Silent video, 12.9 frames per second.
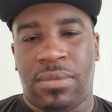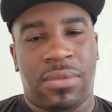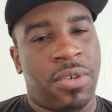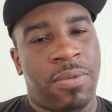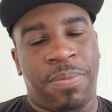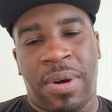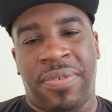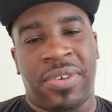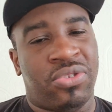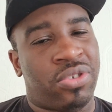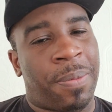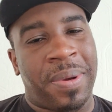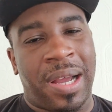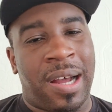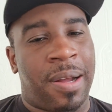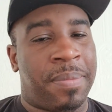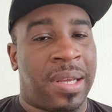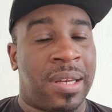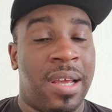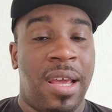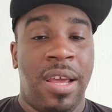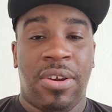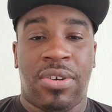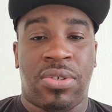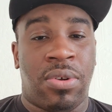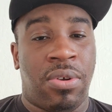don't bother, drop it out, man,
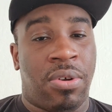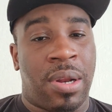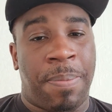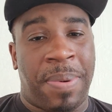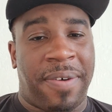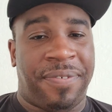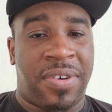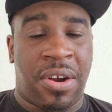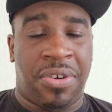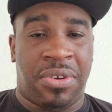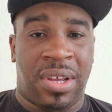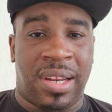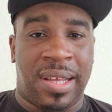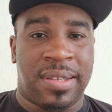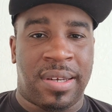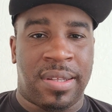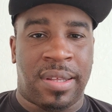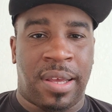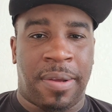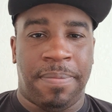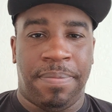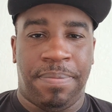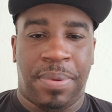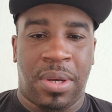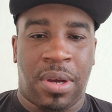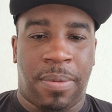because it's only going to backfire on you at the end of the day.
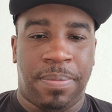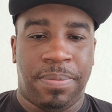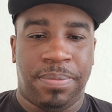Big up.